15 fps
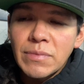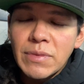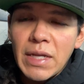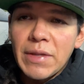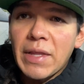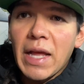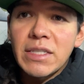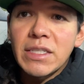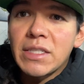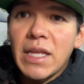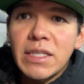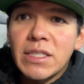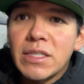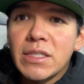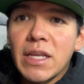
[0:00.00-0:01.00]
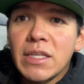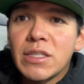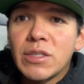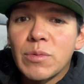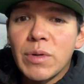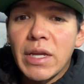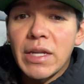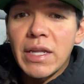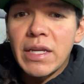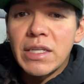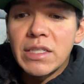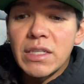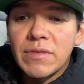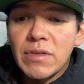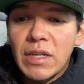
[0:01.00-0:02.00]
And that's the way it
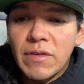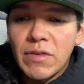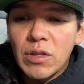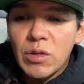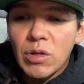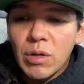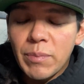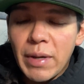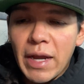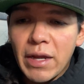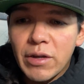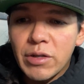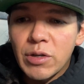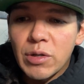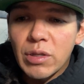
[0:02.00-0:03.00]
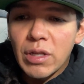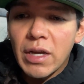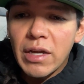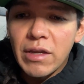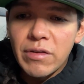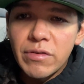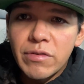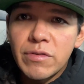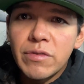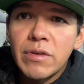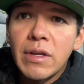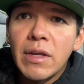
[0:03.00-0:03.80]
is. If you look back on your life,